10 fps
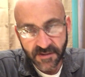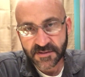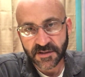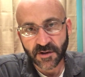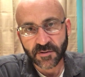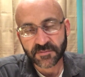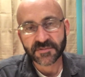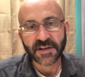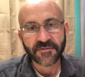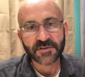So
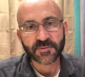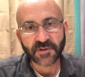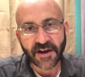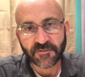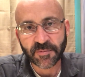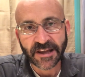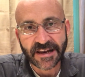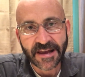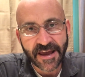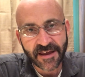sevens will have a
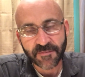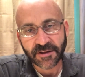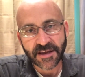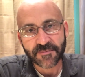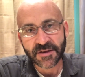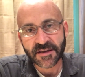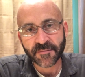plan A, a plan B,